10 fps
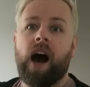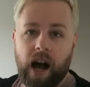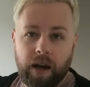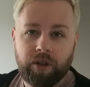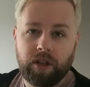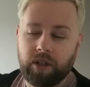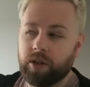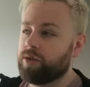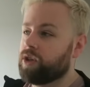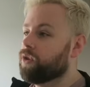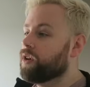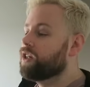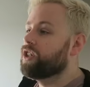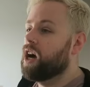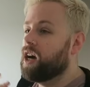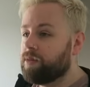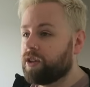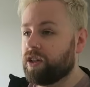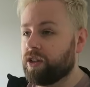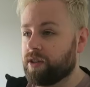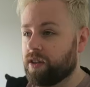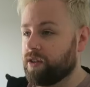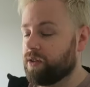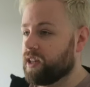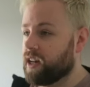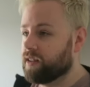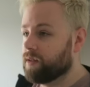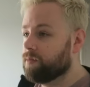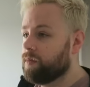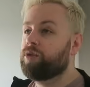I'm gonna lose courage. I'm gonna lose enthusiasm.